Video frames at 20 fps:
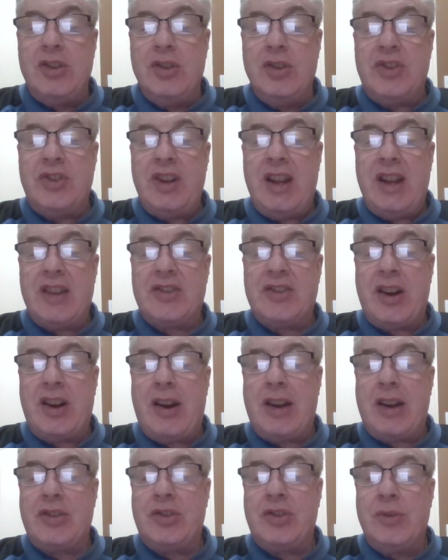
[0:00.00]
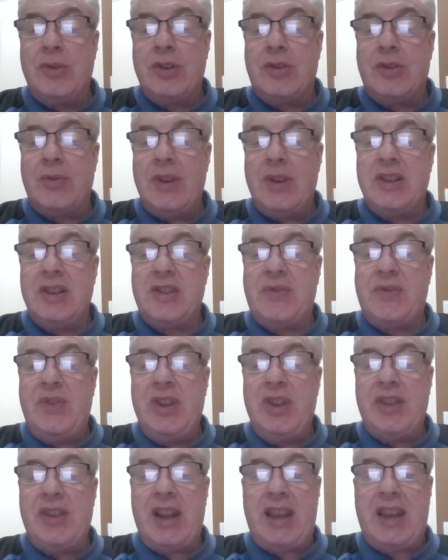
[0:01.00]
Usually, as there are two or three in this
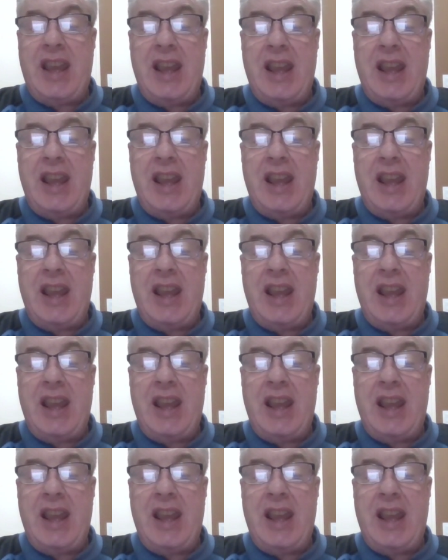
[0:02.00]
field that